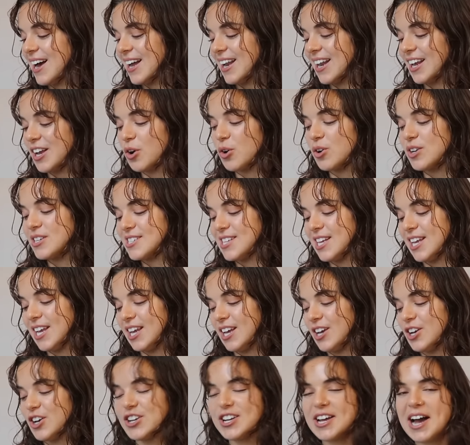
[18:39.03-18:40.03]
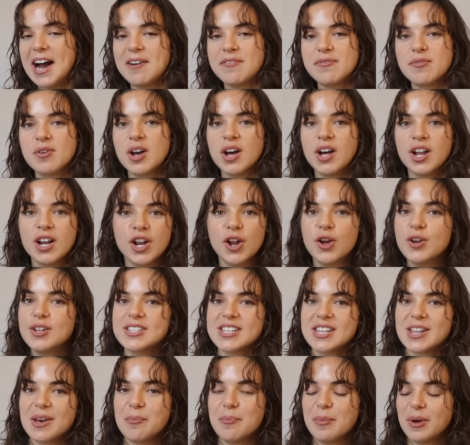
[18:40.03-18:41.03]
And I honestly could have loads
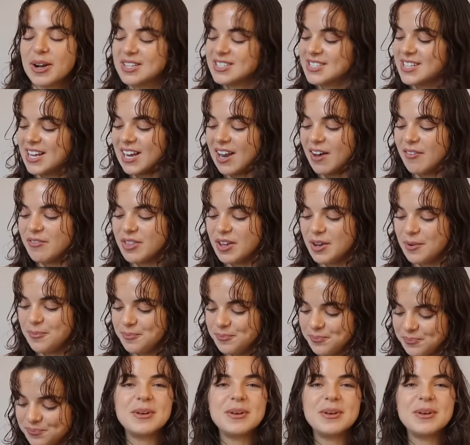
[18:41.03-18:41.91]
of them because I love them.